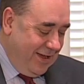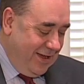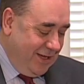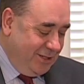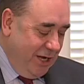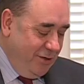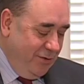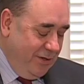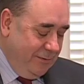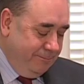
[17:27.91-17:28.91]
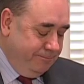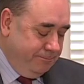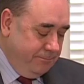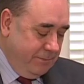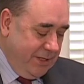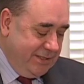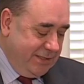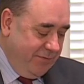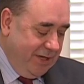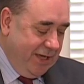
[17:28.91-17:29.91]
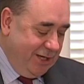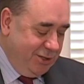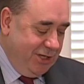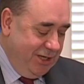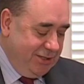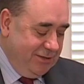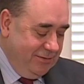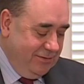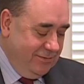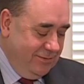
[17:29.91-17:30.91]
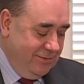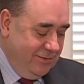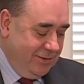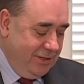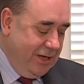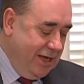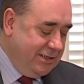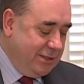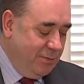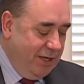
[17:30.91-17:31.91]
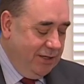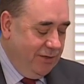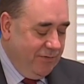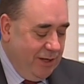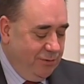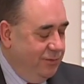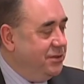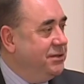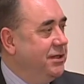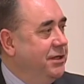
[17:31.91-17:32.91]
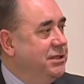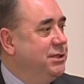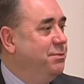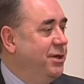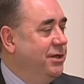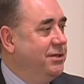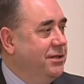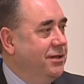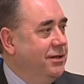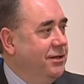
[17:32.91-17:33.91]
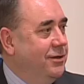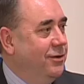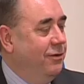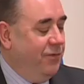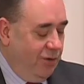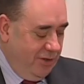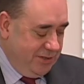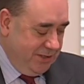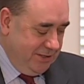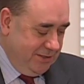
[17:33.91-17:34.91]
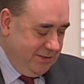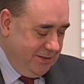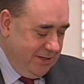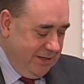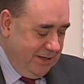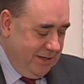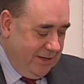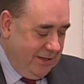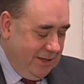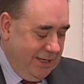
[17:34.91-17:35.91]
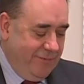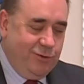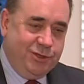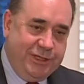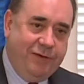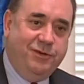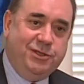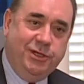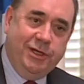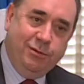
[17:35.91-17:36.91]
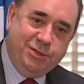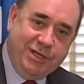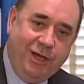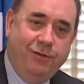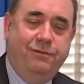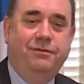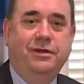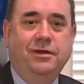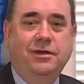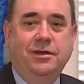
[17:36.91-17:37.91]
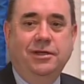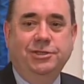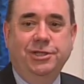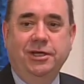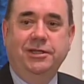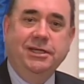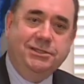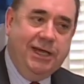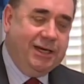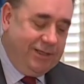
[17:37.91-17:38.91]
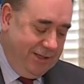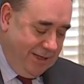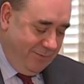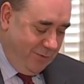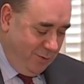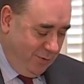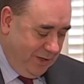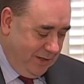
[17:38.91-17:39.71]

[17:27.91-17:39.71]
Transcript: A genuine civic education to enhance the mind, the values, and the spirit of all our citizens. And of course, Jefferson himself shared exactly that view